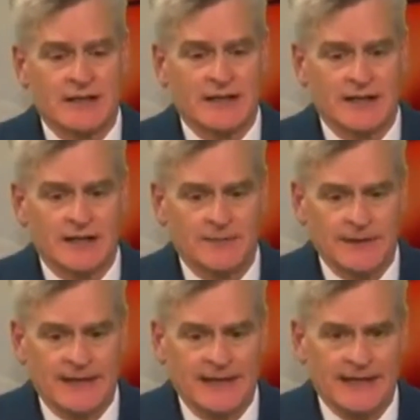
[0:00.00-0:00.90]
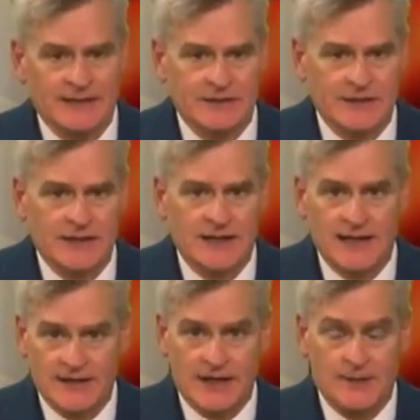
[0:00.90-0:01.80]
and
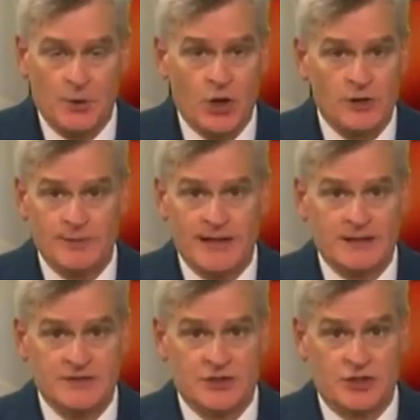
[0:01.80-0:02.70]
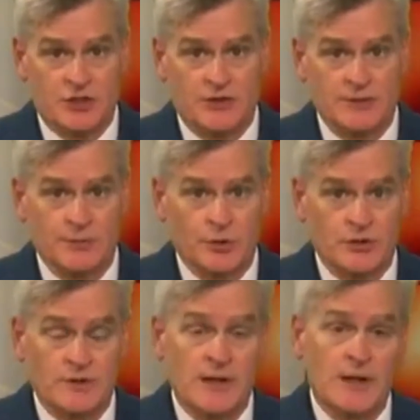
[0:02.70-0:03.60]
I am all about securing the border,